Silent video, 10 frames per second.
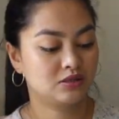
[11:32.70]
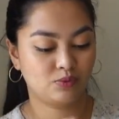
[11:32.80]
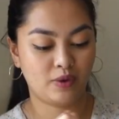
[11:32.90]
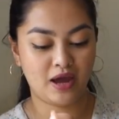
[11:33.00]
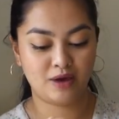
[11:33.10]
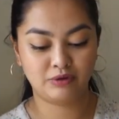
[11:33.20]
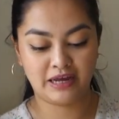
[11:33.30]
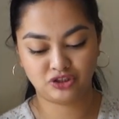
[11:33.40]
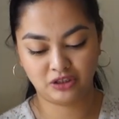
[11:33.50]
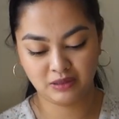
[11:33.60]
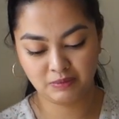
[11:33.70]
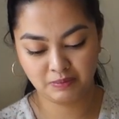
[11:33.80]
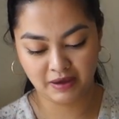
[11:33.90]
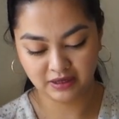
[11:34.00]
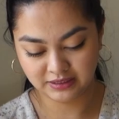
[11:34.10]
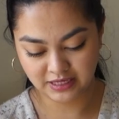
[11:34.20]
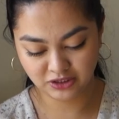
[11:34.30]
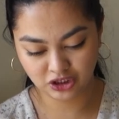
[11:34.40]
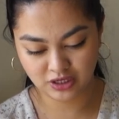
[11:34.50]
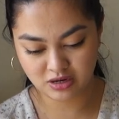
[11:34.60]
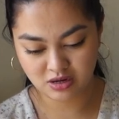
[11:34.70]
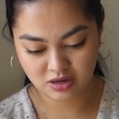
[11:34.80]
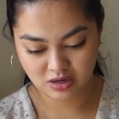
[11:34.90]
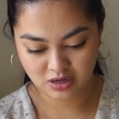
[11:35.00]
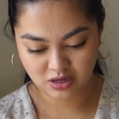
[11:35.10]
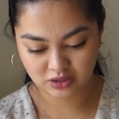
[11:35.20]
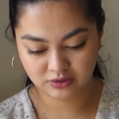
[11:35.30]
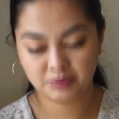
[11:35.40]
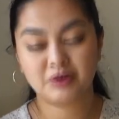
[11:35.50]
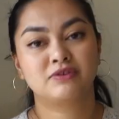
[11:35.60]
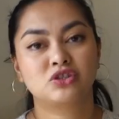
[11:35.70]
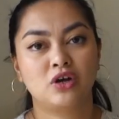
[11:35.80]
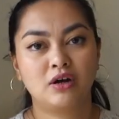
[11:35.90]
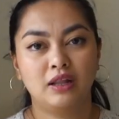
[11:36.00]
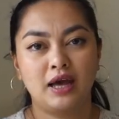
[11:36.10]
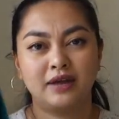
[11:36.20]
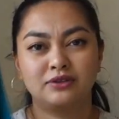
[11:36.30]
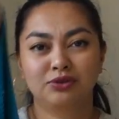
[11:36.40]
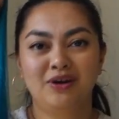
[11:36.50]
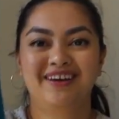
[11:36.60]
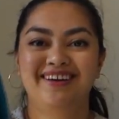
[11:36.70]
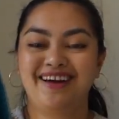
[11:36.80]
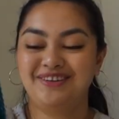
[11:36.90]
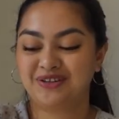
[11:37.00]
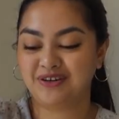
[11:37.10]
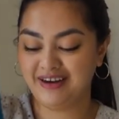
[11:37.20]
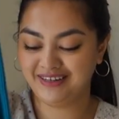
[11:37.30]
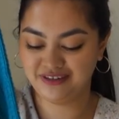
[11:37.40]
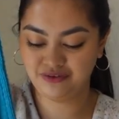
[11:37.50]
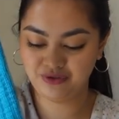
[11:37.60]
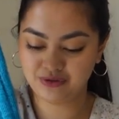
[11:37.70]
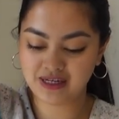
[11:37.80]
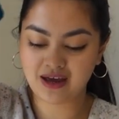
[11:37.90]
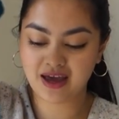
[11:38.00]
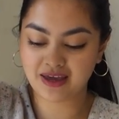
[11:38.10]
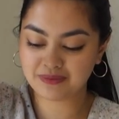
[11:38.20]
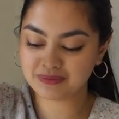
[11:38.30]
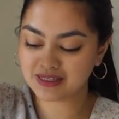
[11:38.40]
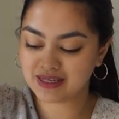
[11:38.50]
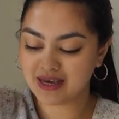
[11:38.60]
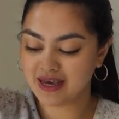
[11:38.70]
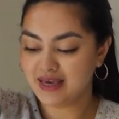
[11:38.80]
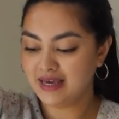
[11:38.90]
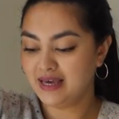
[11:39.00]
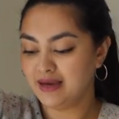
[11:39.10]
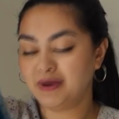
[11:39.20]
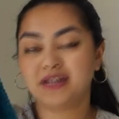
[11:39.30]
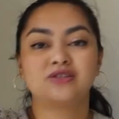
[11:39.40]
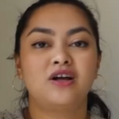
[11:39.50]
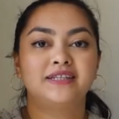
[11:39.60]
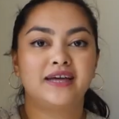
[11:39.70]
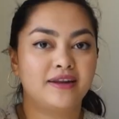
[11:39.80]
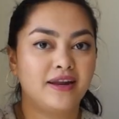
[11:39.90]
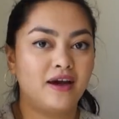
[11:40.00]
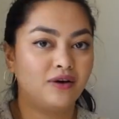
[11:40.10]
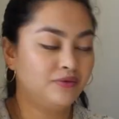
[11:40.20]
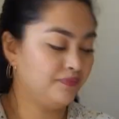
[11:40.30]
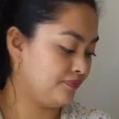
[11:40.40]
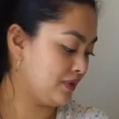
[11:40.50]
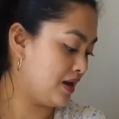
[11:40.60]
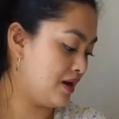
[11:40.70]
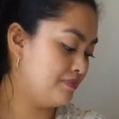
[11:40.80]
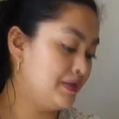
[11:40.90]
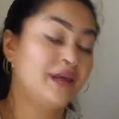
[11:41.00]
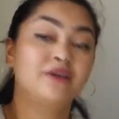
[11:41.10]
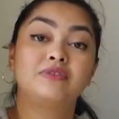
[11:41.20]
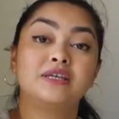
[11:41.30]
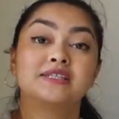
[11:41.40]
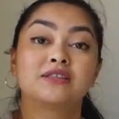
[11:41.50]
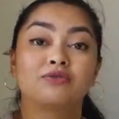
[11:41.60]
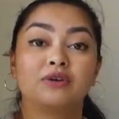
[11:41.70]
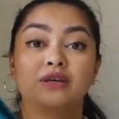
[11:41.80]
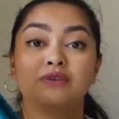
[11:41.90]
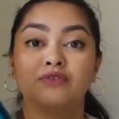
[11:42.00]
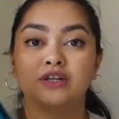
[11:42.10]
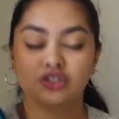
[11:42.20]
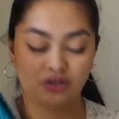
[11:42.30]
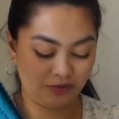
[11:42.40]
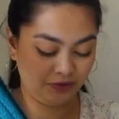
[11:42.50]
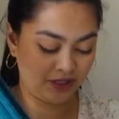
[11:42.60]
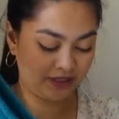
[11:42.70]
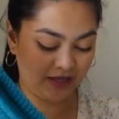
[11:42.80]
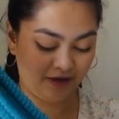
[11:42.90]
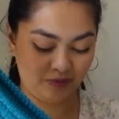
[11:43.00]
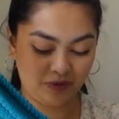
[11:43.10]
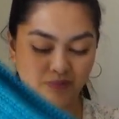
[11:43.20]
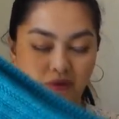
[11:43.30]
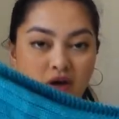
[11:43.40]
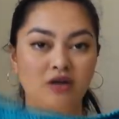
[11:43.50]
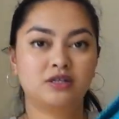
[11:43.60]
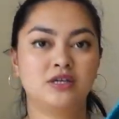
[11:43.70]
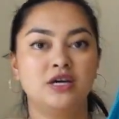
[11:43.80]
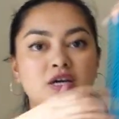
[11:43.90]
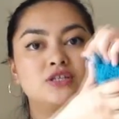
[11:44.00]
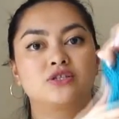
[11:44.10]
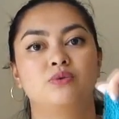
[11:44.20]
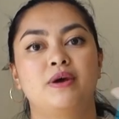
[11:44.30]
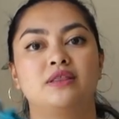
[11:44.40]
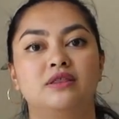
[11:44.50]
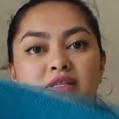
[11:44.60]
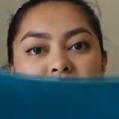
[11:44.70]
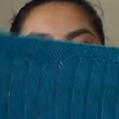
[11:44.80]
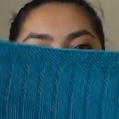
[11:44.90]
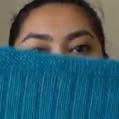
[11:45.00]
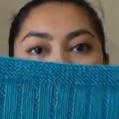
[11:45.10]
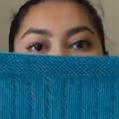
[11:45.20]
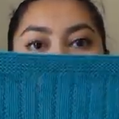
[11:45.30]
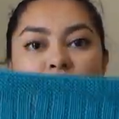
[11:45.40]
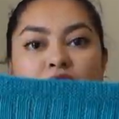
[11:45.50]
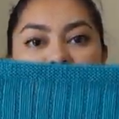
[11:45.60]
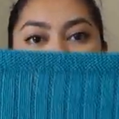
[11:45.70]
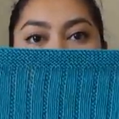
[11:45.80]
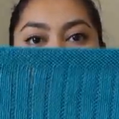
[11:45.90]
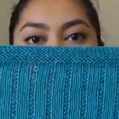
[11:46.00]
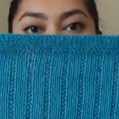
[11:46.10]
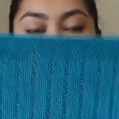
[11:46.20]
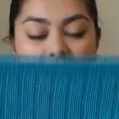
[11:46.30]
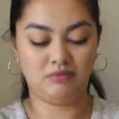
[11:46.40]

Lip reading: where I would actually be paying attention. It was a bit of a struggle. I had to correct it a few times, but it's all done now. None of these three finished objects have been blocked. So when this does block, I'm going to try and,